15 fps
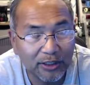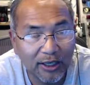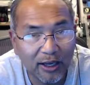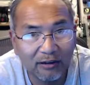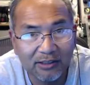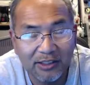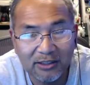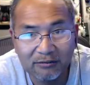
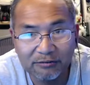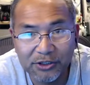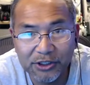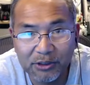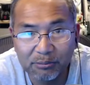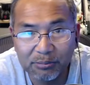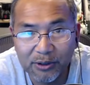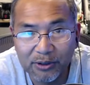Galveston
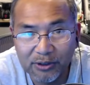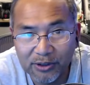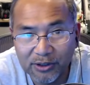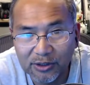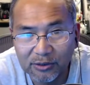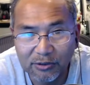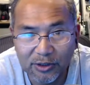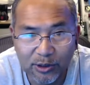Fishing Pier is
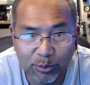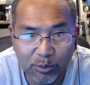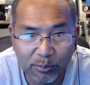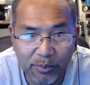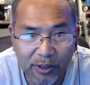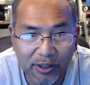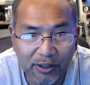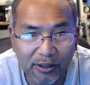doing some
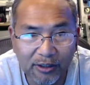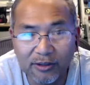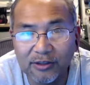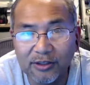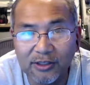repairs.